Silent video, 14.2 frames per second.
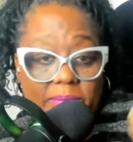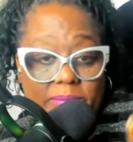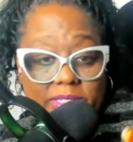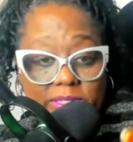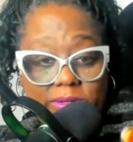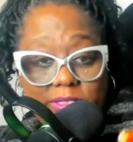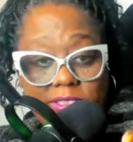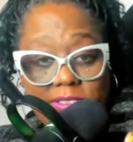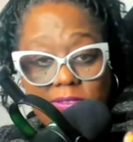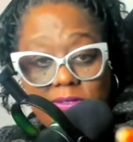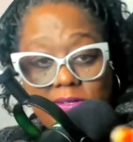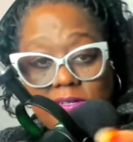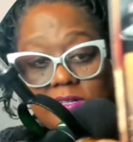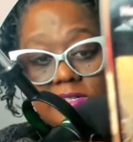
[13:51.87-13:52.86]
I'm just going to show
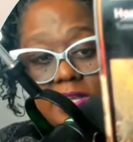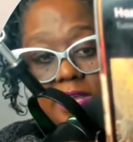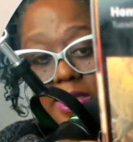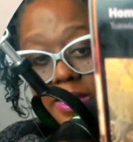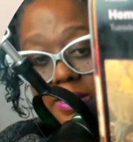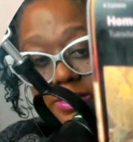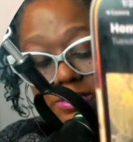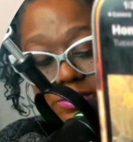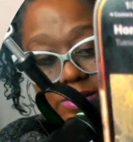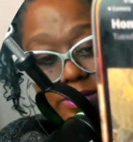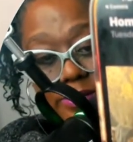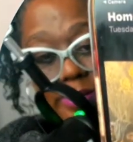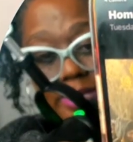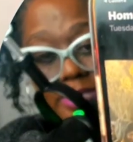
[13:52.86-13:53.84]
you the time. So
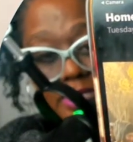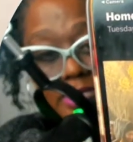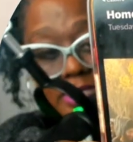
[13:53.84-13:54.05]
that was at